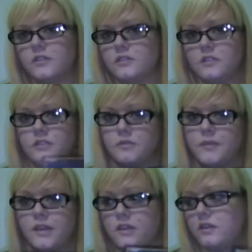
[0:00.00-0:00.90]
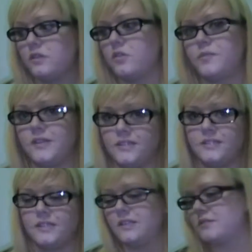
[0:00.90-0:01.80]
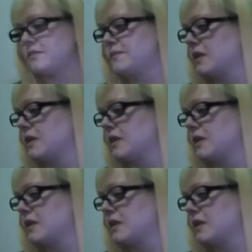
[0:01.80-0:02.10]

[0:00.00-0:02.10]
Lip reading: So that's why I buy European CDs.